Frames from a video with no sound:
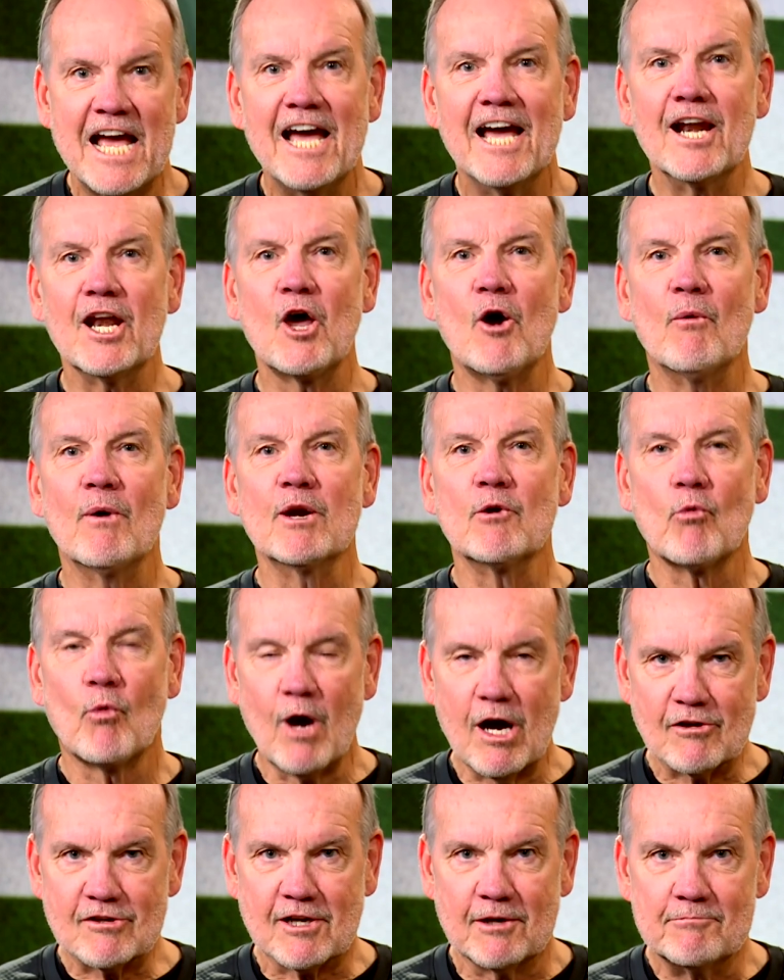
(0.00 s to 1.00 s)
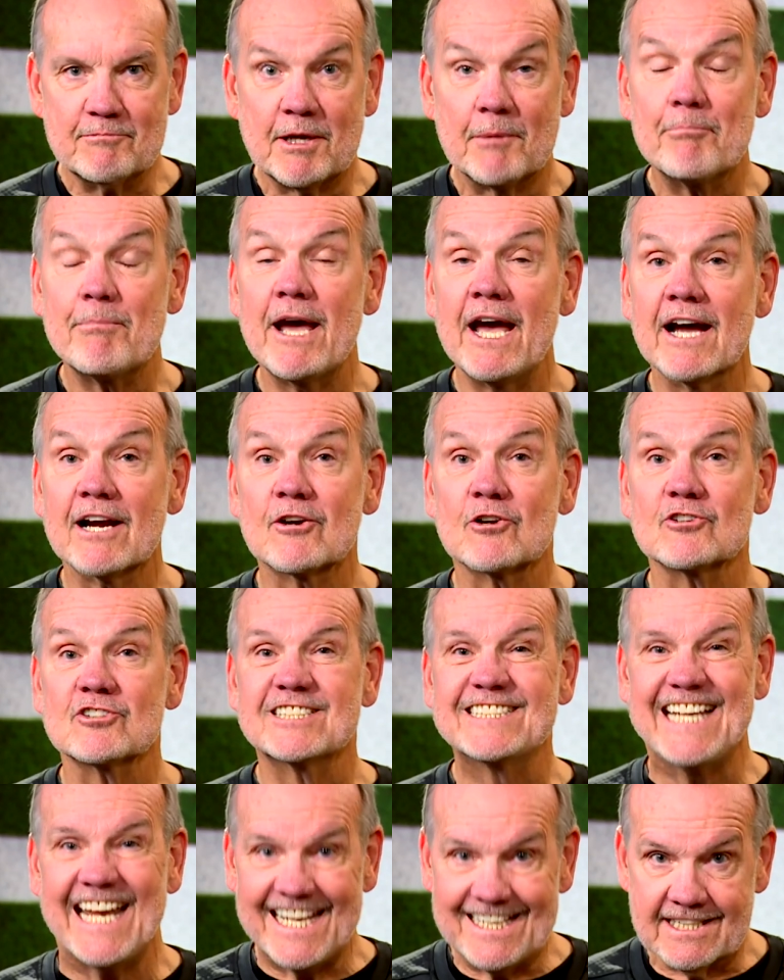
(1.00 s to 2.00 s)
Hello and welcome to Packers
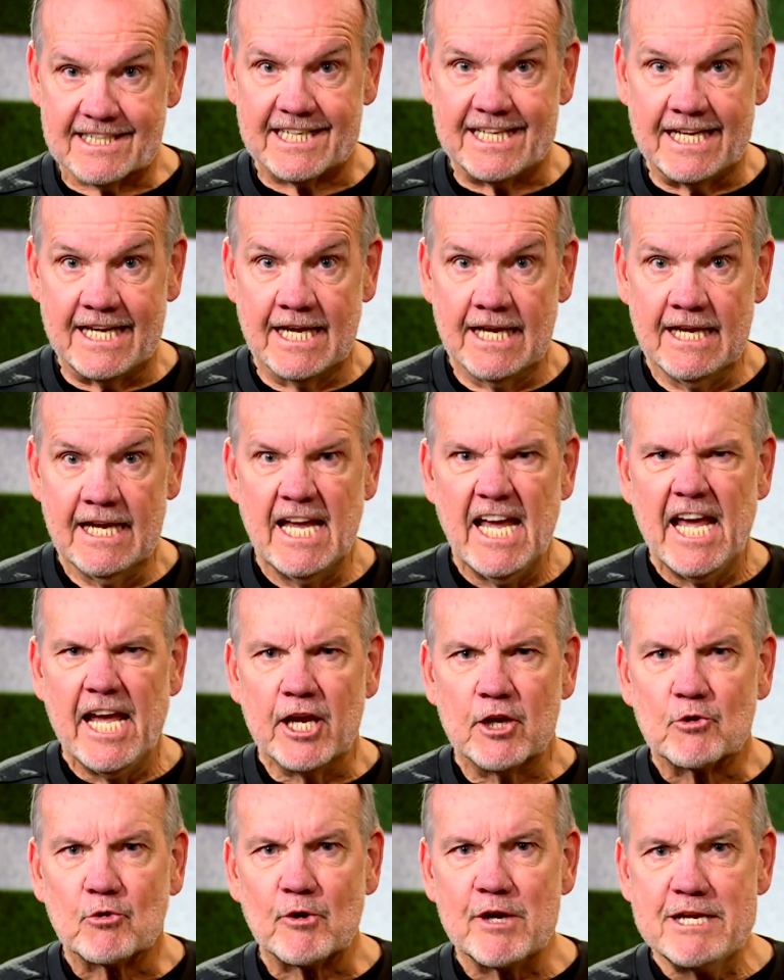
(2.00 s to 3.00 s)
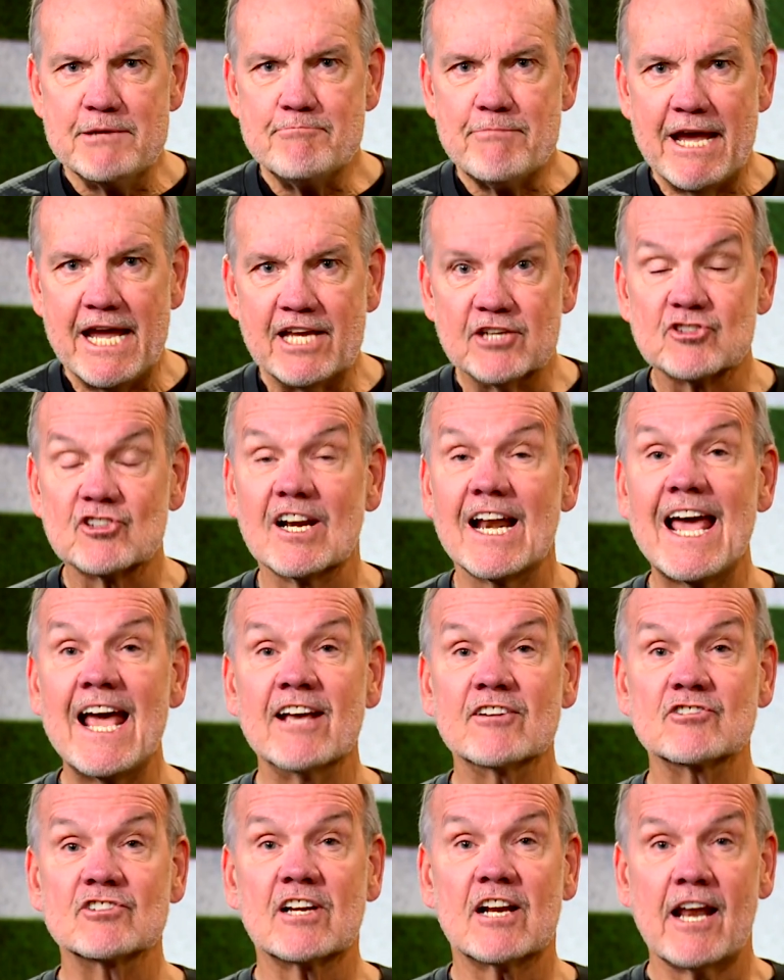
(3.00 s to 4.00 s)
Daily. In Green Bay's
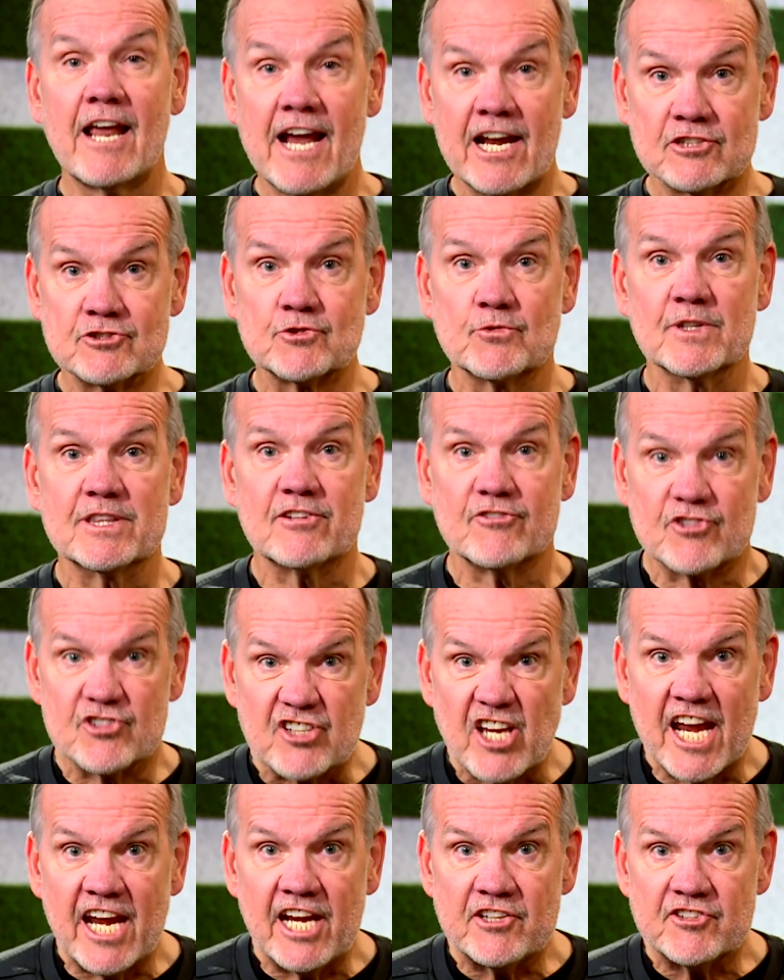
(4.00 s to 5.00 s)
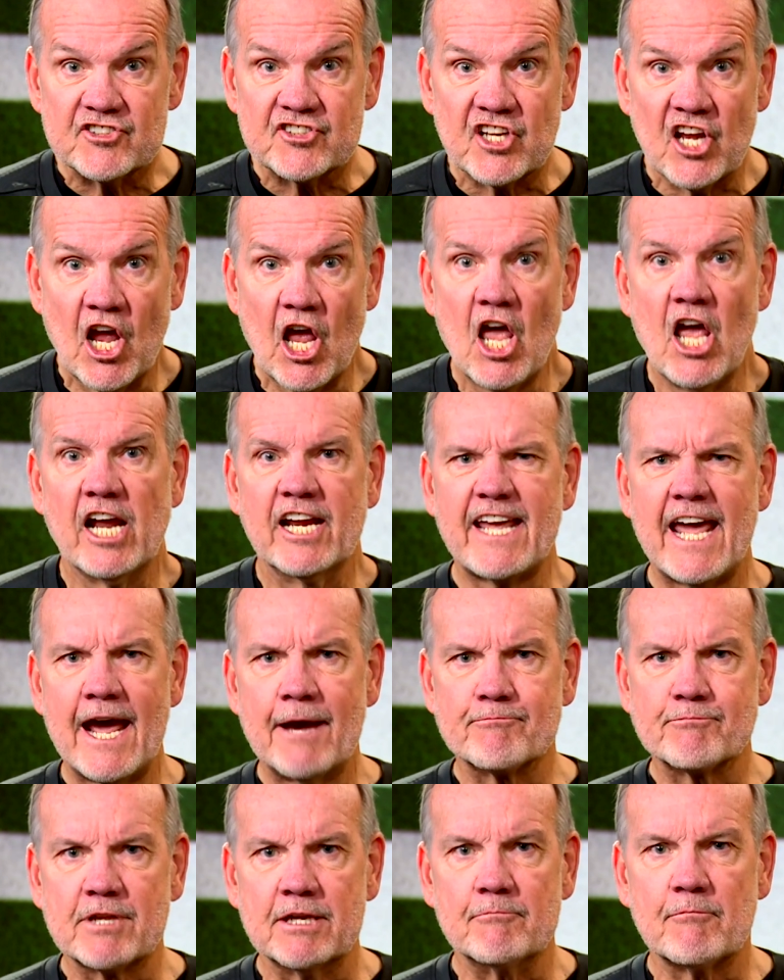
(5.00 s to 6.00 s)
last clash with the Saints,
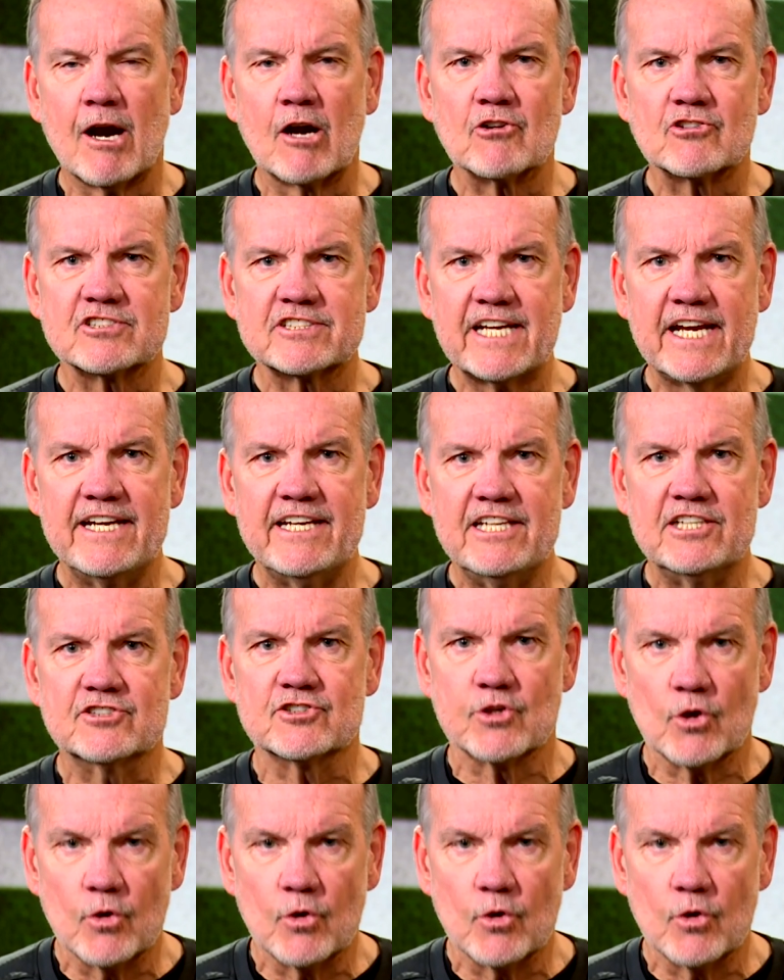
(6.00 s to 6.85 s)
Captain Marcedes